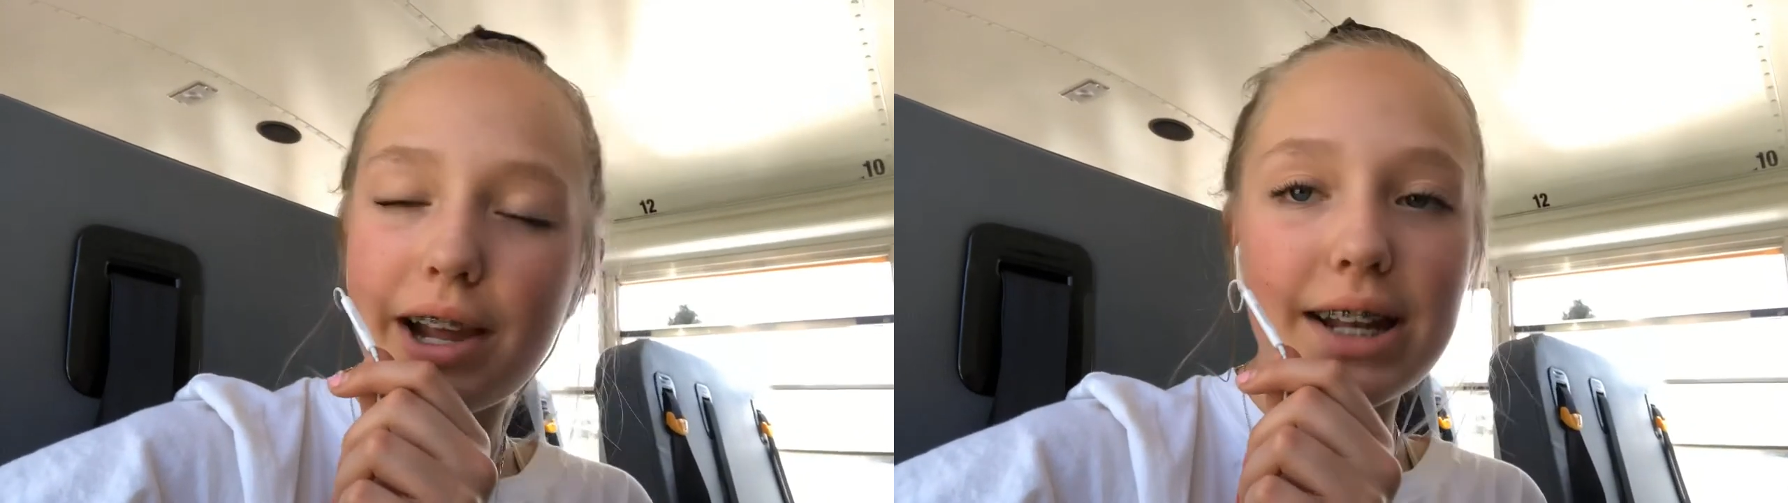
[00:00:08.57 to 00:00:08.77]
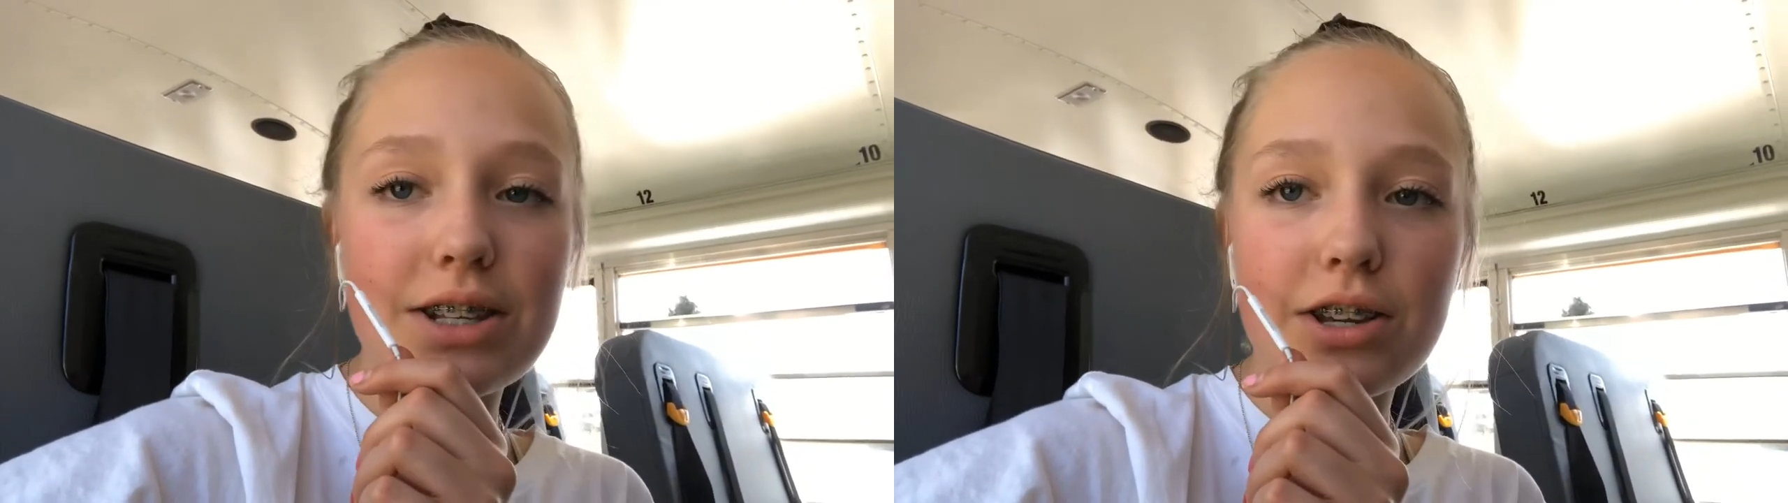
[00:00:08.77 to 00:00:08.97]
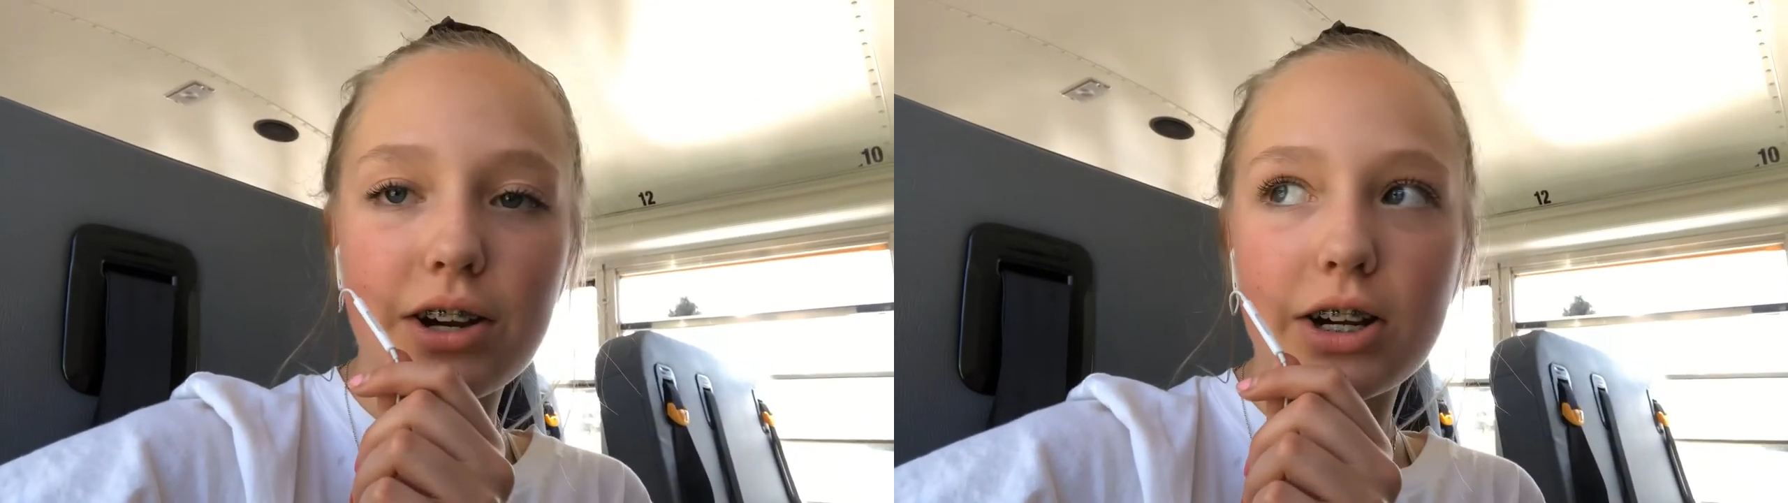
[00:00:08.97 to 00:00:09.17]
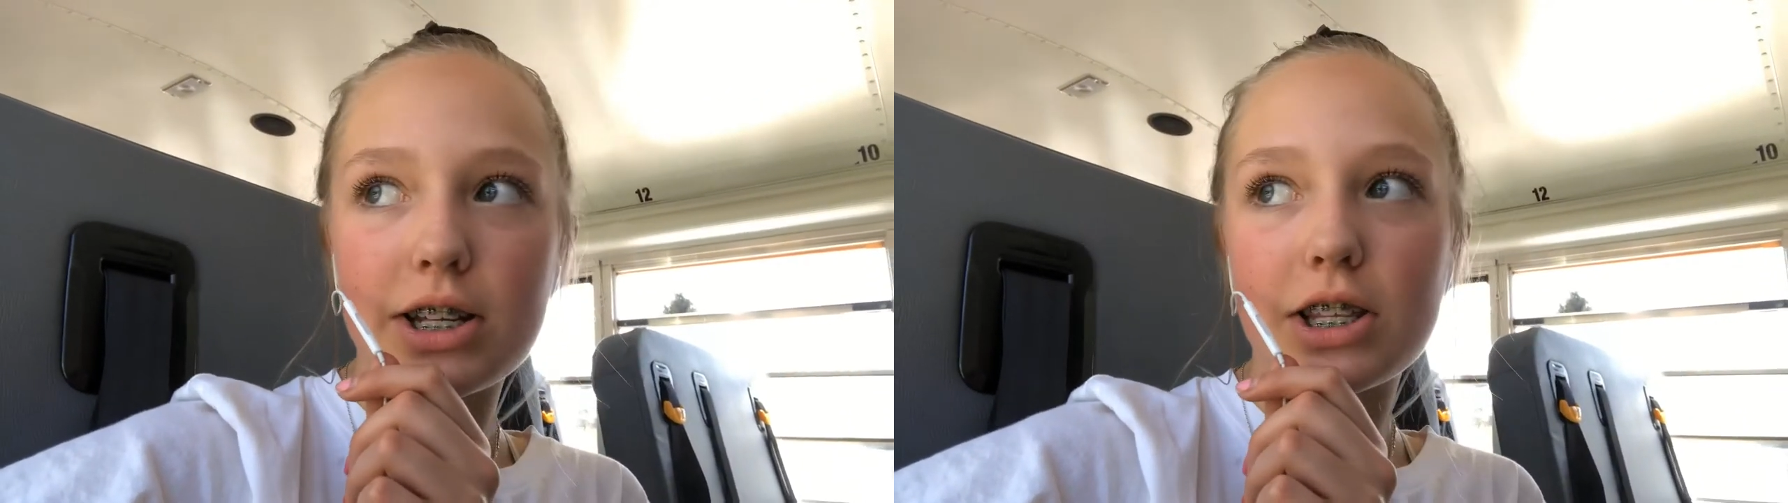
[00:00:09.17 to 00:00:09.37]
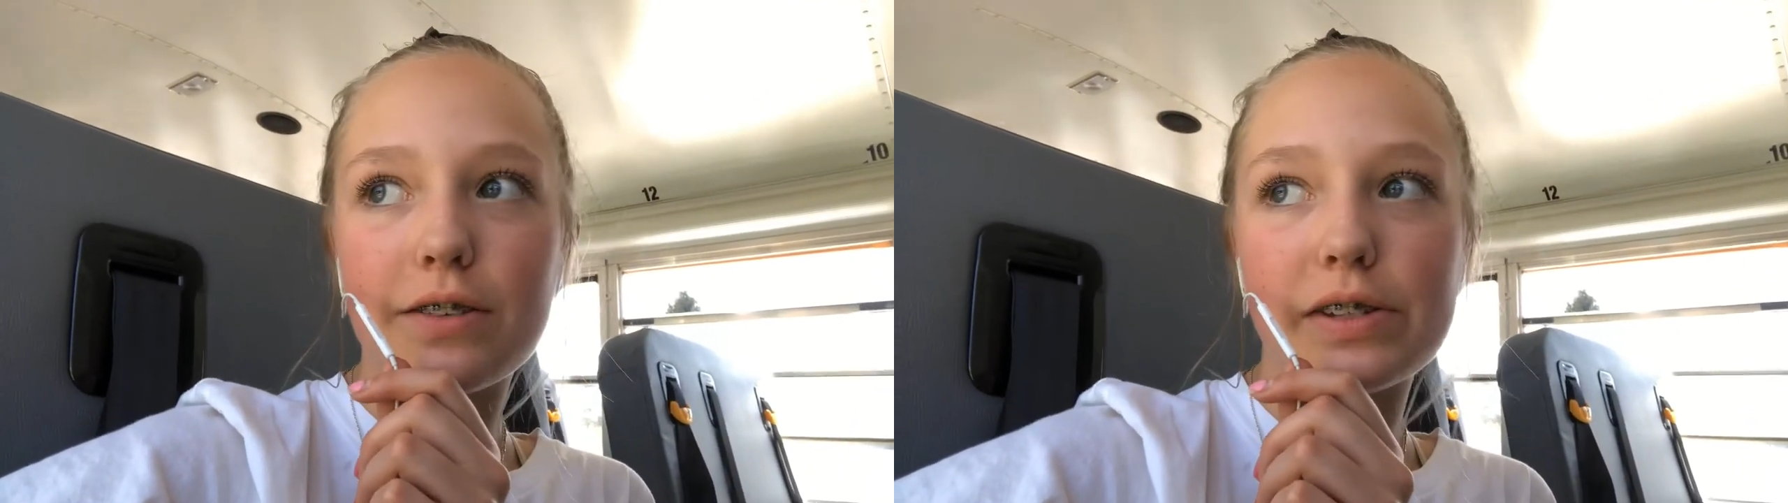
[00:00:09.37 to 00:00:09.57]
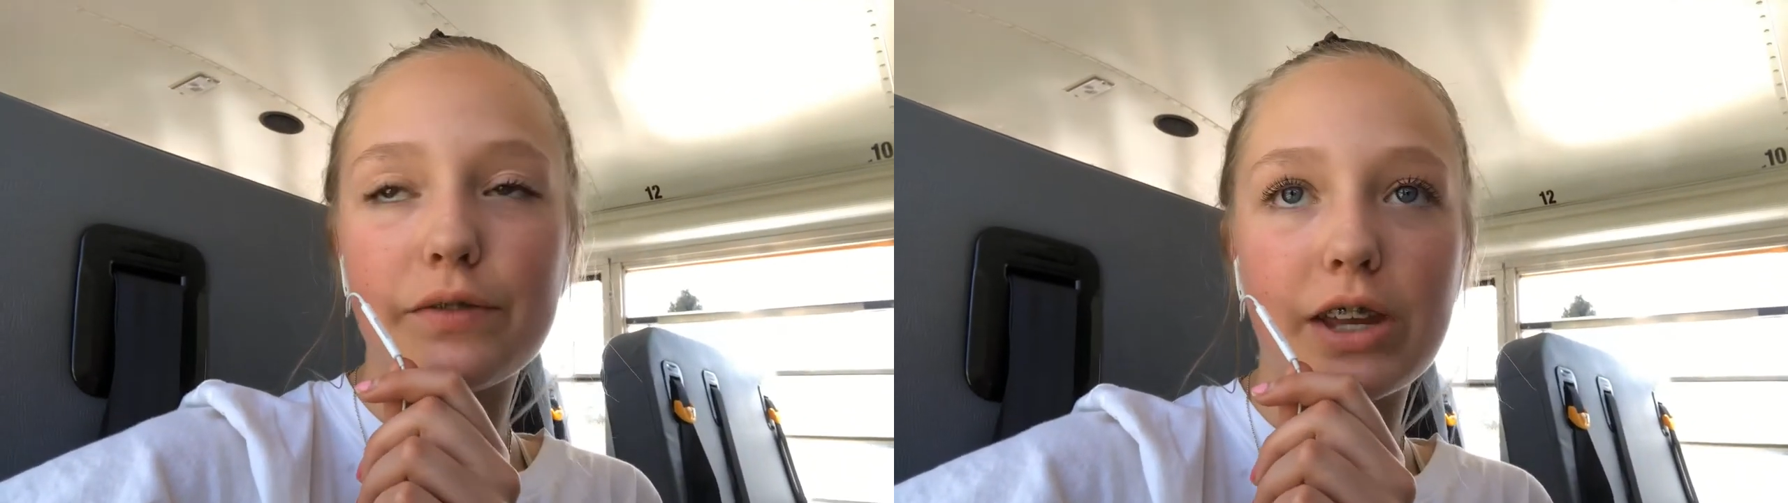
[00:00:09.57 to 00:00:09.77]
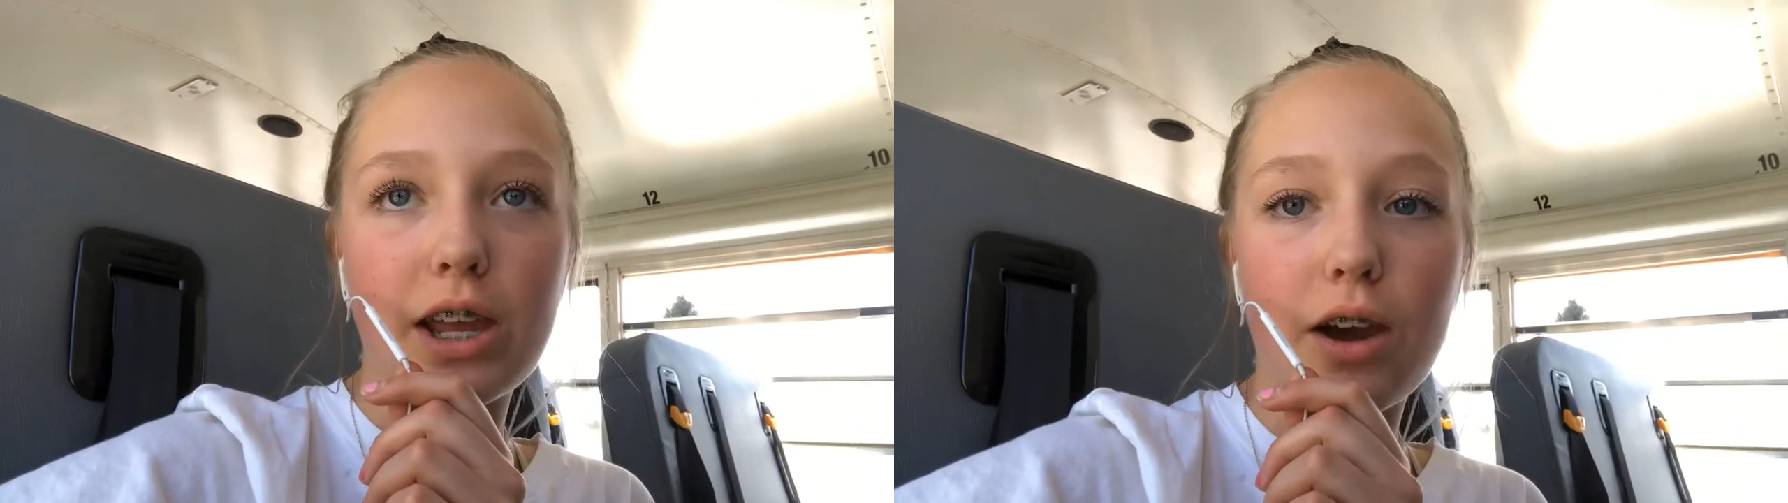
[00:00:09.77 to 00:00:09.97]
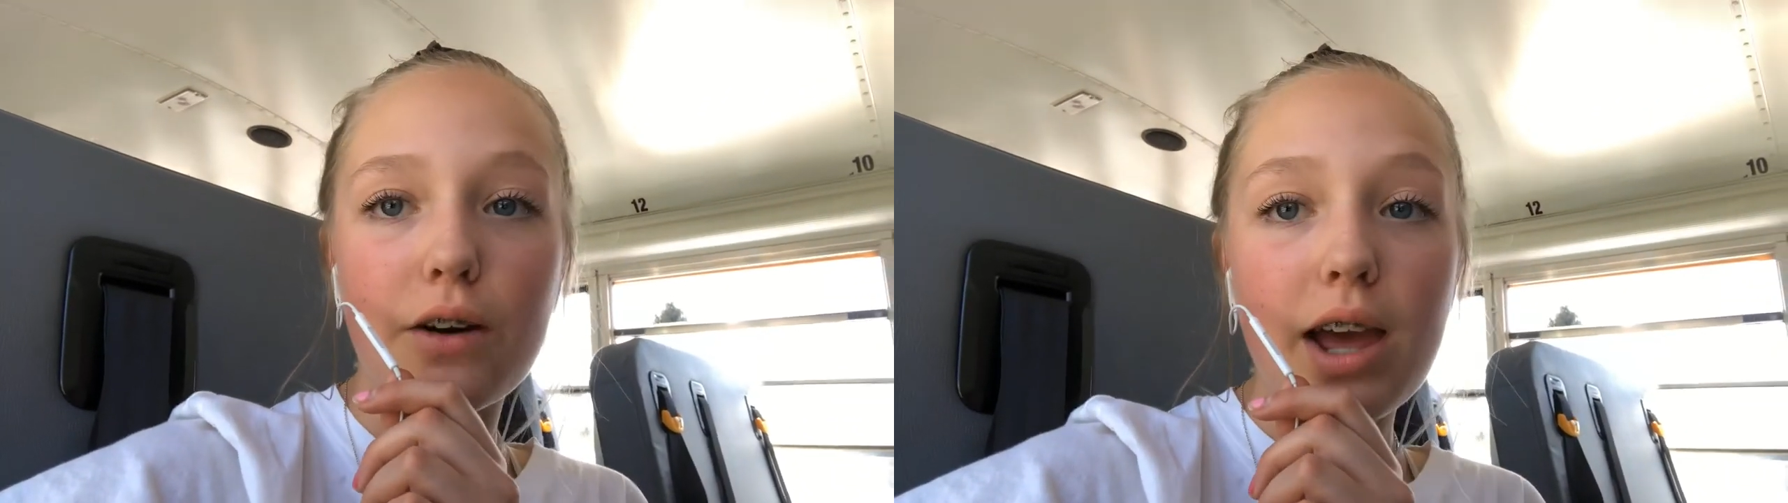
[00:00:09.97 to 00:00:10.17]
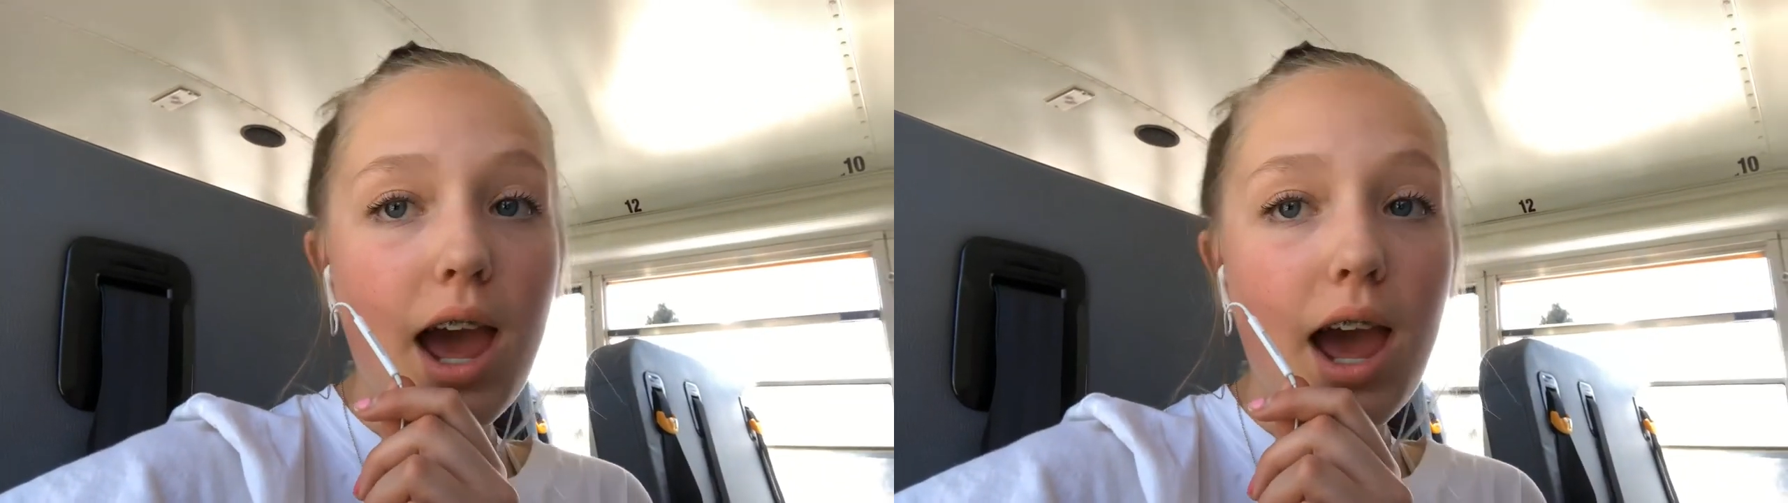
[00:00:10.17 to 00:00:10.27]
insert into this video.